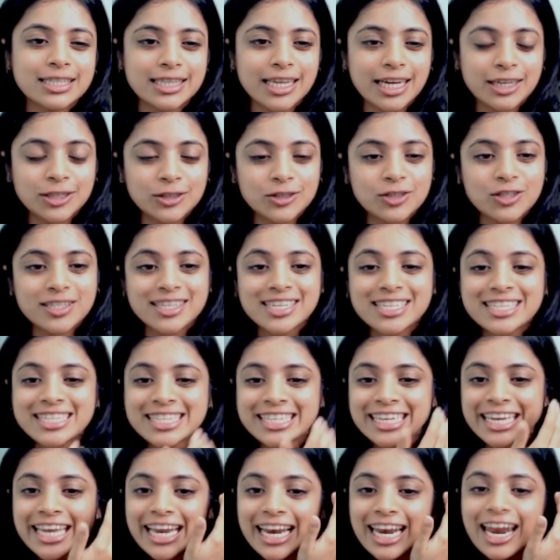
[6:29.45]
that just the
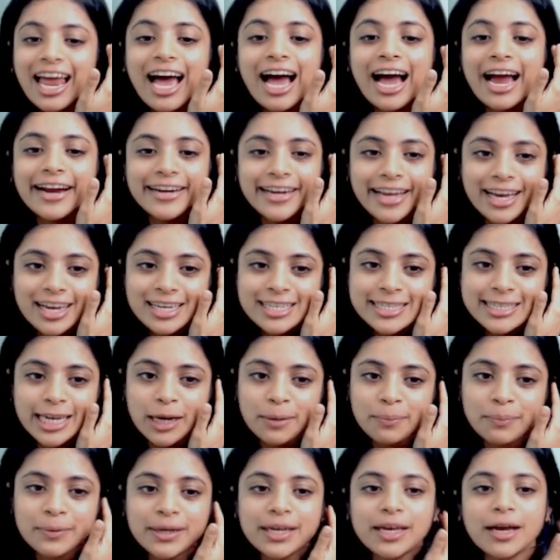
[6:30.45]
skill ideas
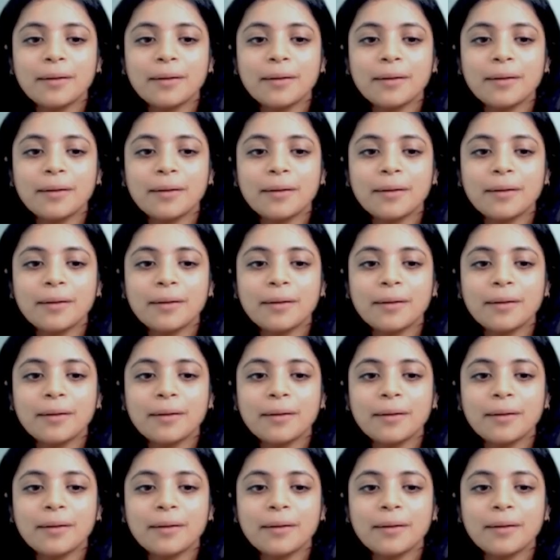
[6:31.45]
can be